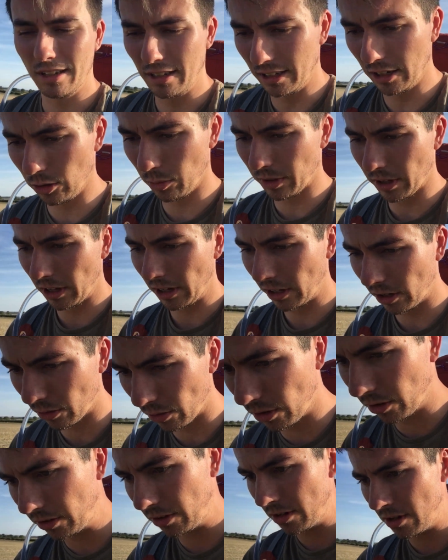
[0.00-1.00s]
A little bit earlier
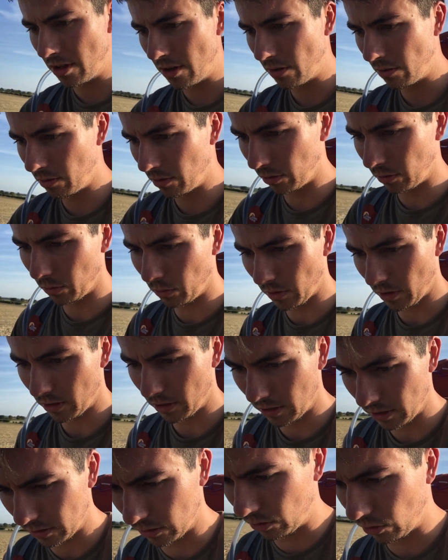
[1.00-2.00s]
on, while
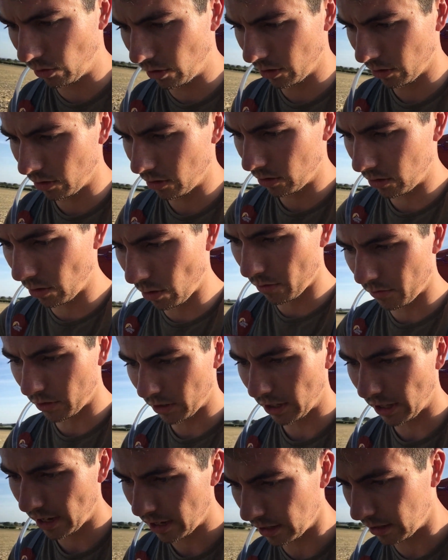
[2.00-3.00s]
trying to go over a
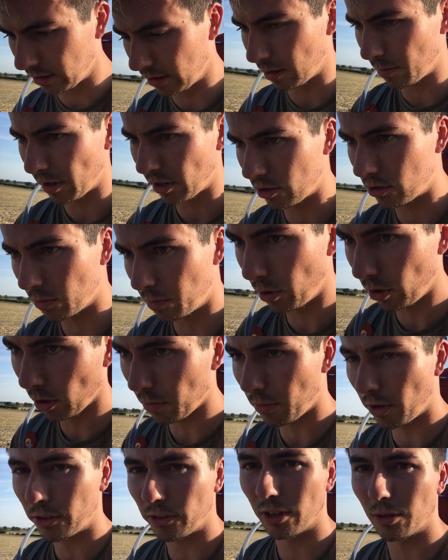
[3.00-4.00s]
gate, I managed to pull a
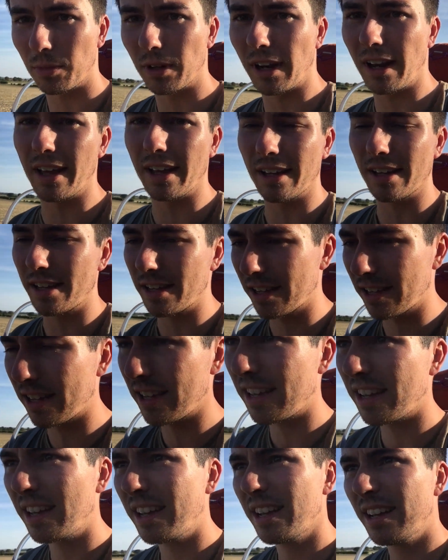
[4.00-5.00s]
muscle in my leg.
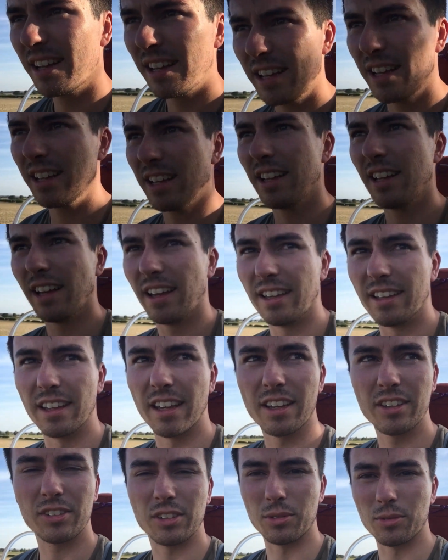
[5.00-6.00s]

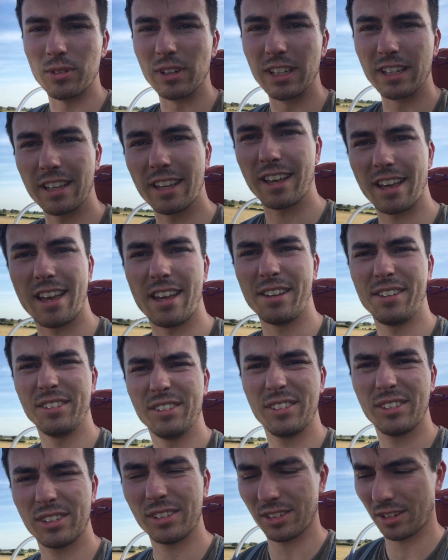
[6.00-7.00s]
Yes, it really
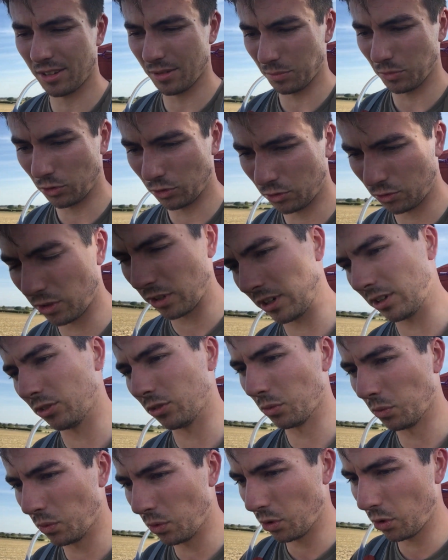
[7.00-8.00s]
canes. I'm struggling
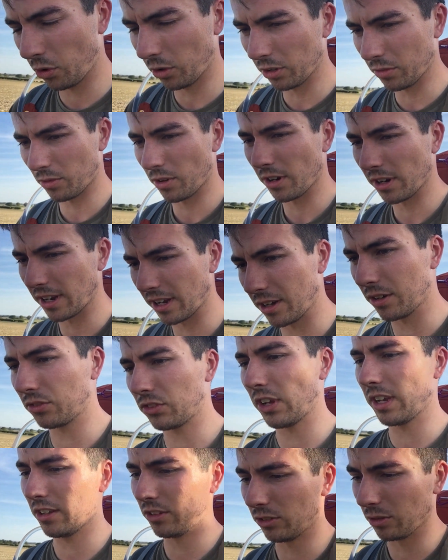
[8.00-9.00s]
to walk on it right now. I've
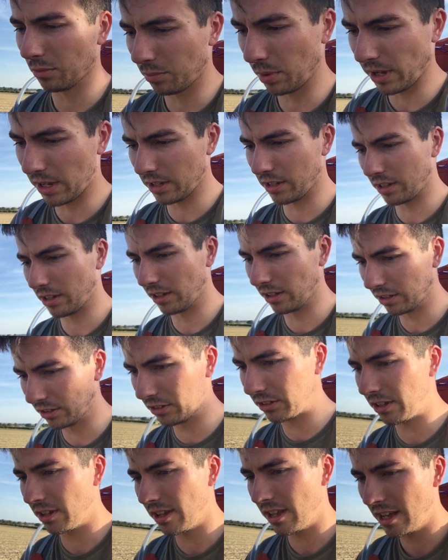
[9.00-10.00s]
taken some
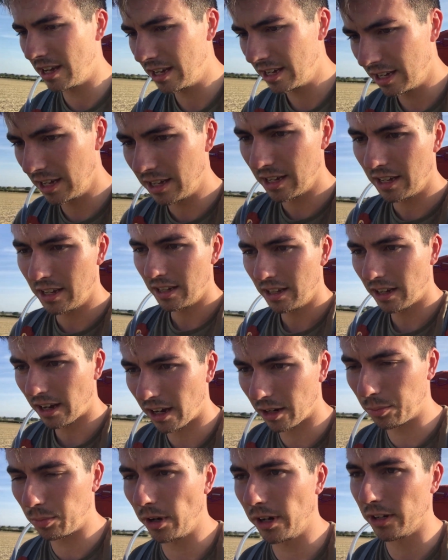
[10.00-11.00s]
painkillers. I
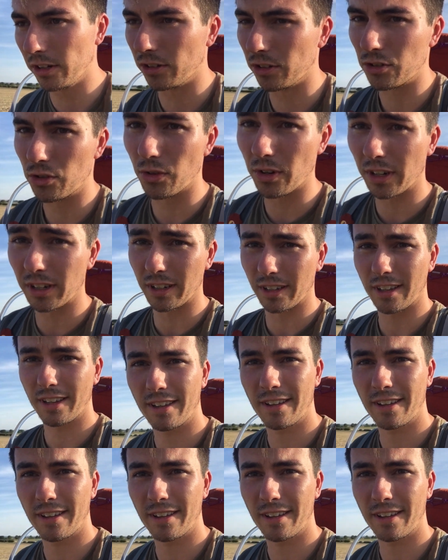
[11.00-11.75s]
had plenty to drink.